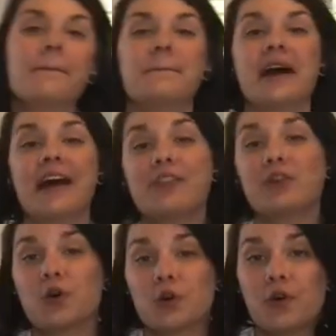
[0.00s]
by the
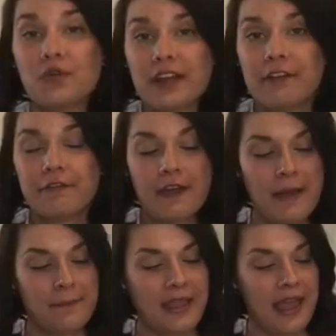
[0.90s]
coral reef.
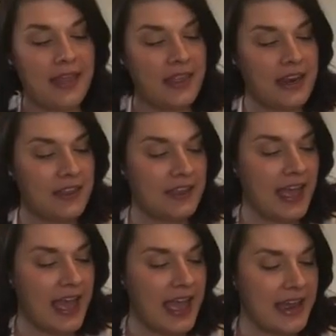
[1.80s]
And then in the
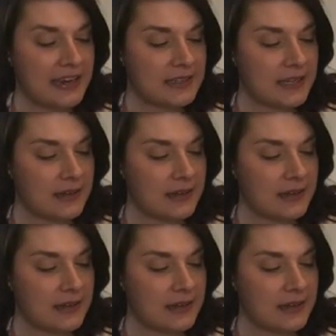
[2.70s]
end,